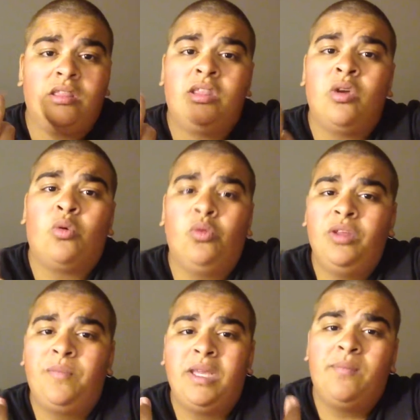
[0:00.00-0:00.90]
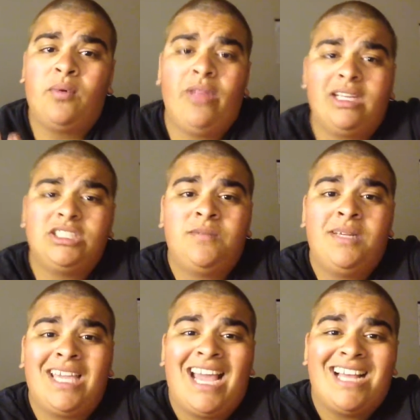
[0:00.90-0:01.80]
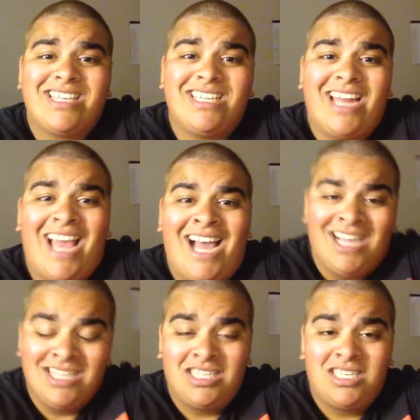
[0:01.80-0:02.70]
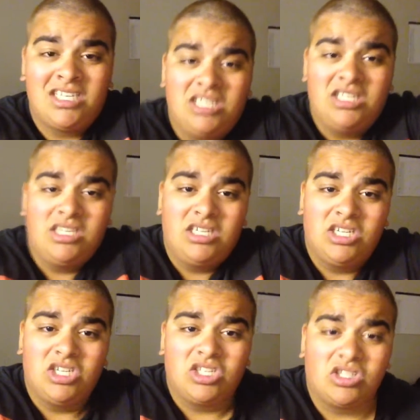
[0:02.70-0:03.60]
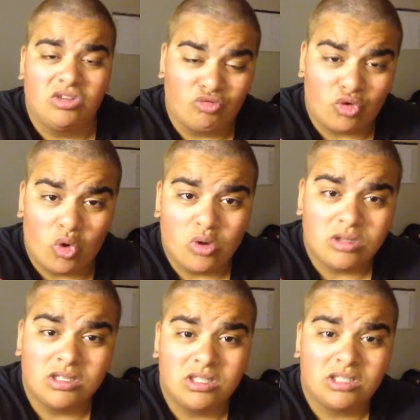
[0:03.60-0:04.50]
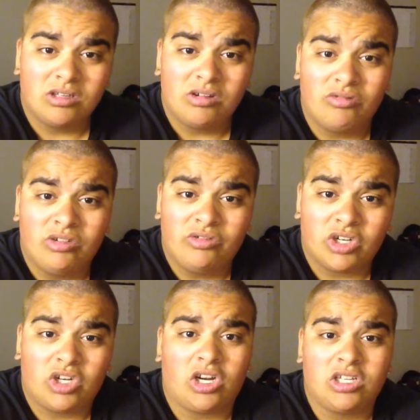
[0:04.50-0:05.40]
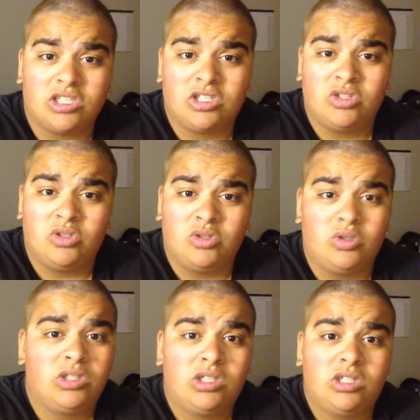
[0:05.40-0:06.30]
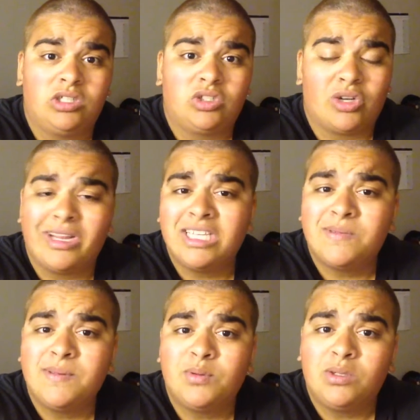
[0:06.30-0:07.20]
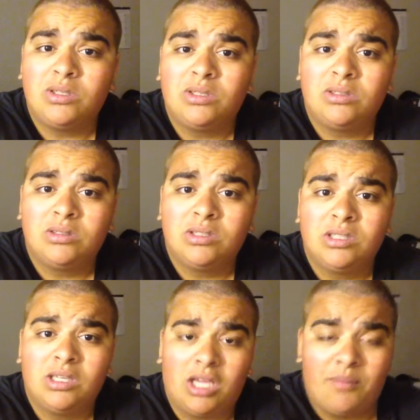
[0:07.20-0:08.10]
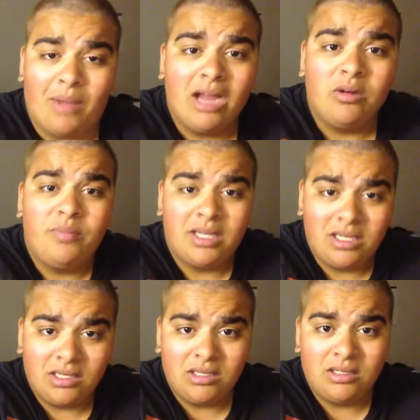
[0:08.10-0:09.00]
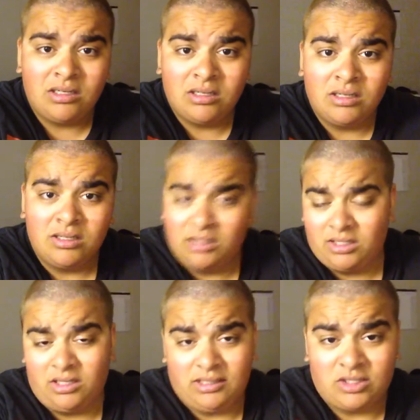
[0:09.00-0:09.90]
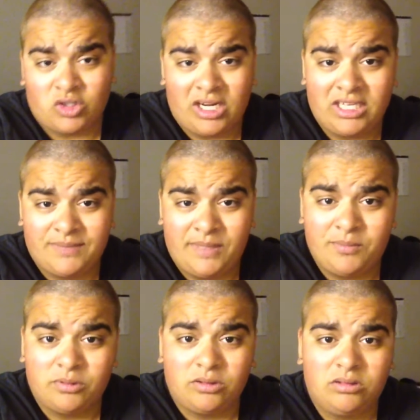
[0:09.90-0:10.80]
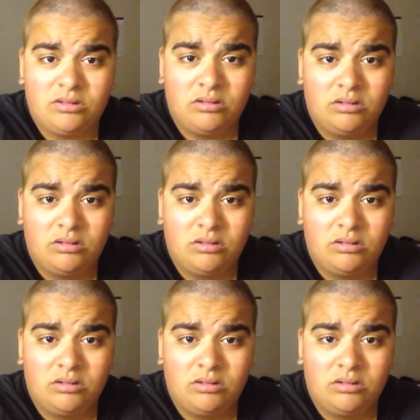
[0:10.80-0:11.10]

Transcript: the only people that should be casted as roles in regards to trans people, in my opinion, is trans people,